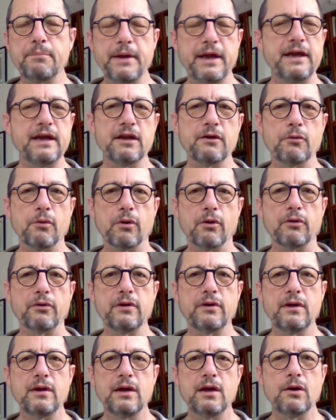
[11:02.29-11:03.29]
the pagan
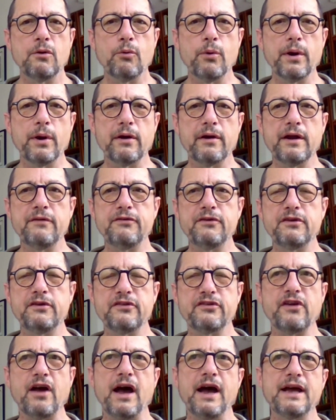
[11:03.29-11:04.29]
world, where if you
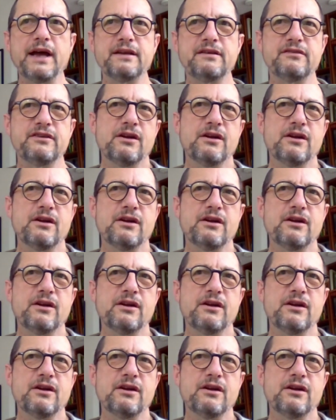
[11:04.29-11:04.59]
decide,